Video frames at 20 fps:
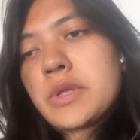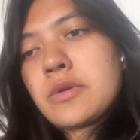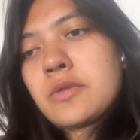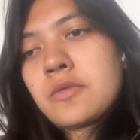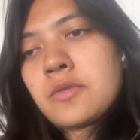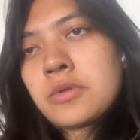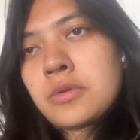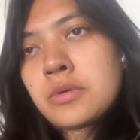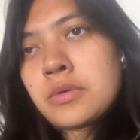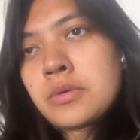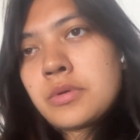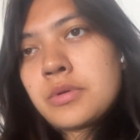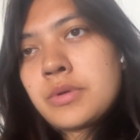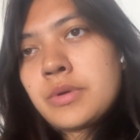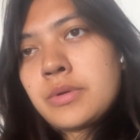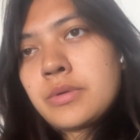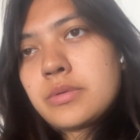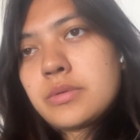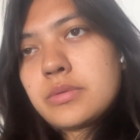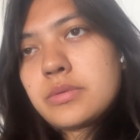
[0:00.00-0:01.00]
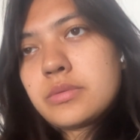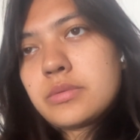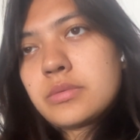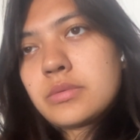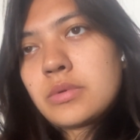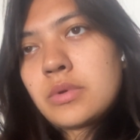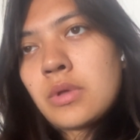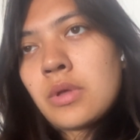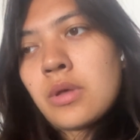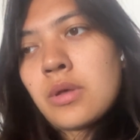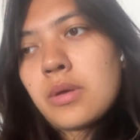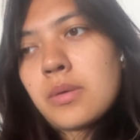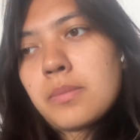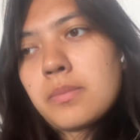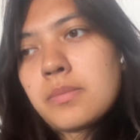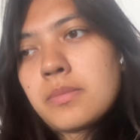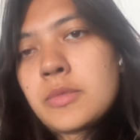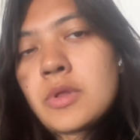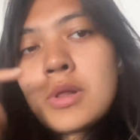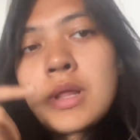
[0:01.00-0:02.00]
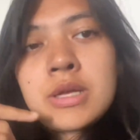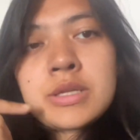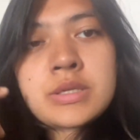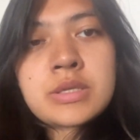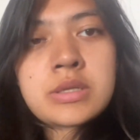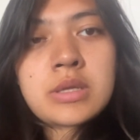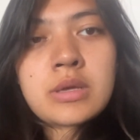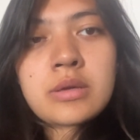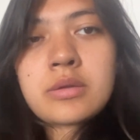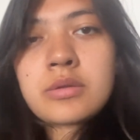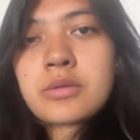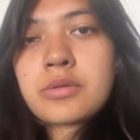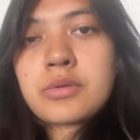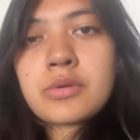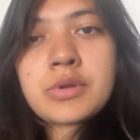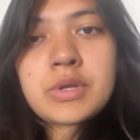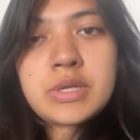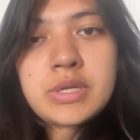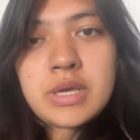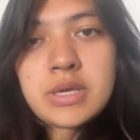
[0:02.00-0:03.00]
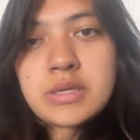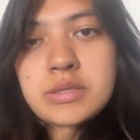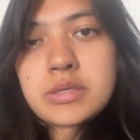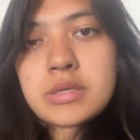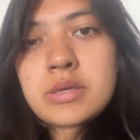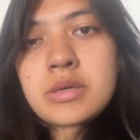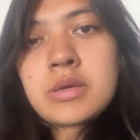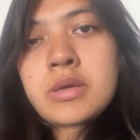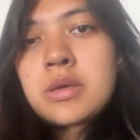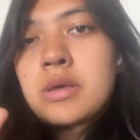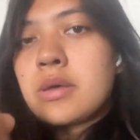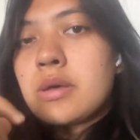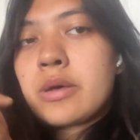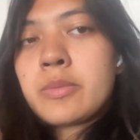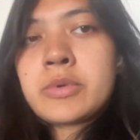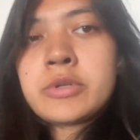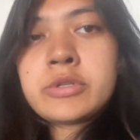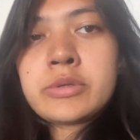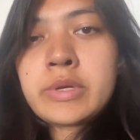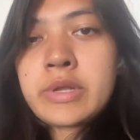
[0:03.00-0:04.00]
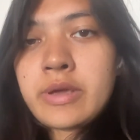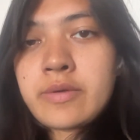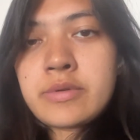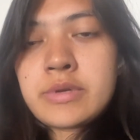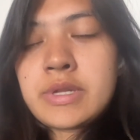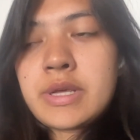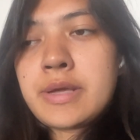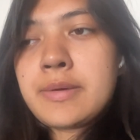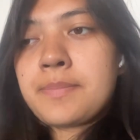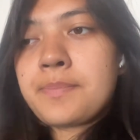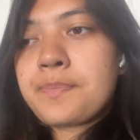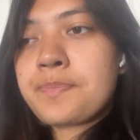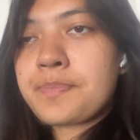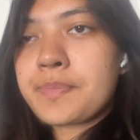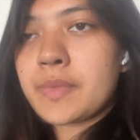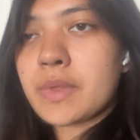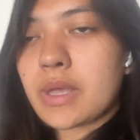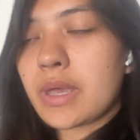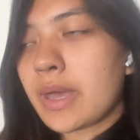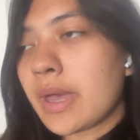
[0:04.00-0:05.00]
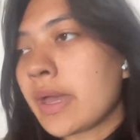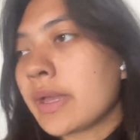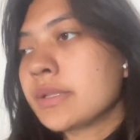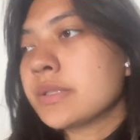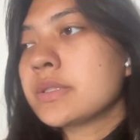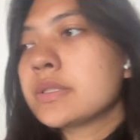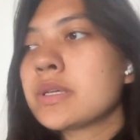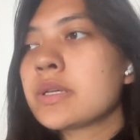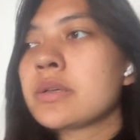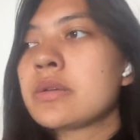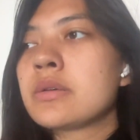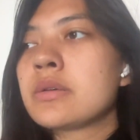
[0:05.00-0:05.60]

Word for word: for um, the last like 30 days I've been doing it every day and